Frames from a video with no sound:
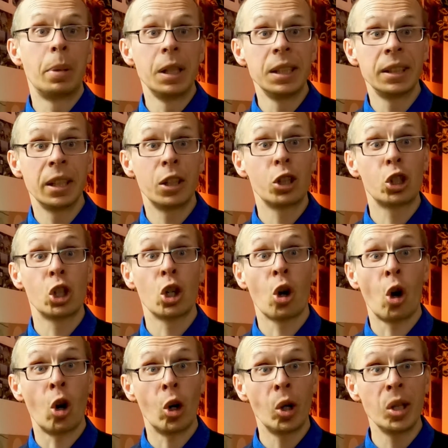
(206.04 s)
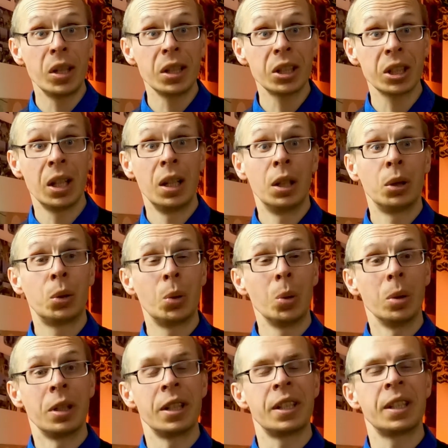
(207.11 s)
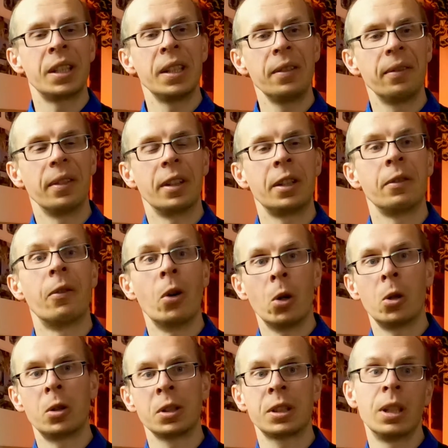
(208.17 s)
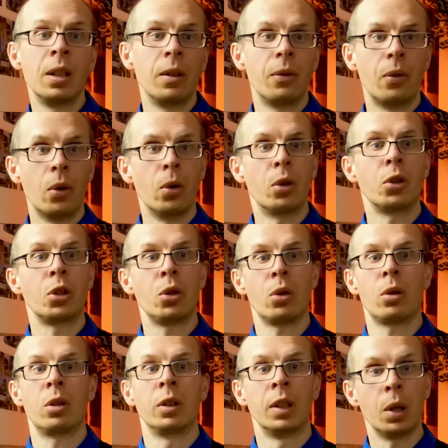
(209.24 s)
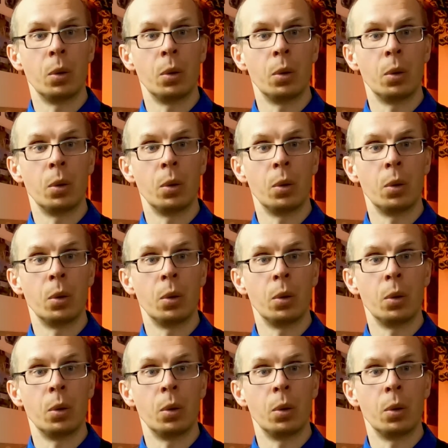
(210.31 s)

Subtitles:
PreSearch coins to receive rewards for your